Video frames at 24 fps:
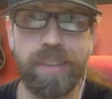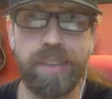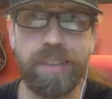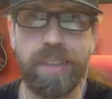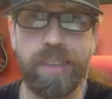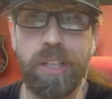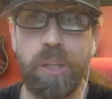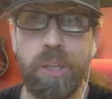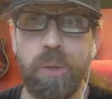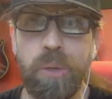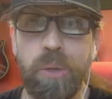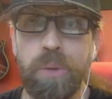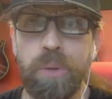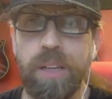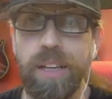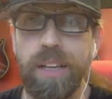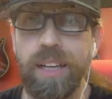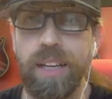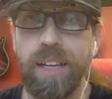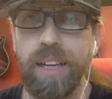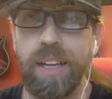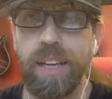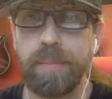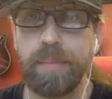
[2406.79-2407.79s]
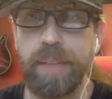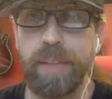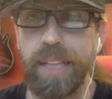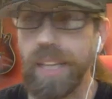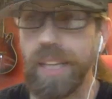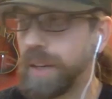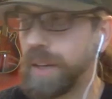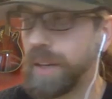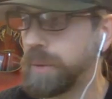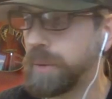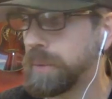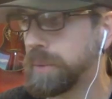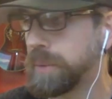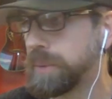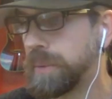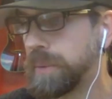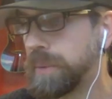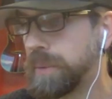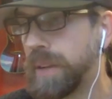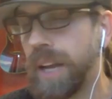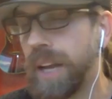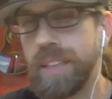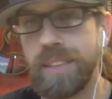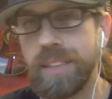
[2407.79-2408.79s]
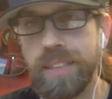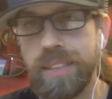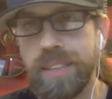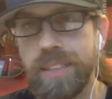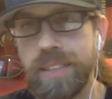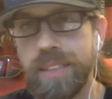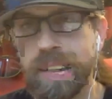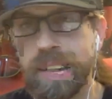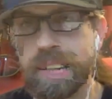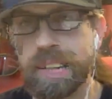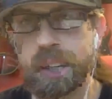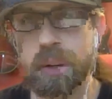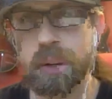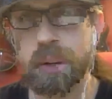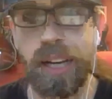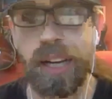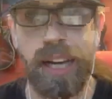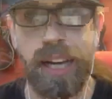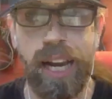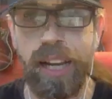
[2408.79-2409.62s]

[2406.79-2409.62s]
You mm. know, uh, I mean, I not to denigrate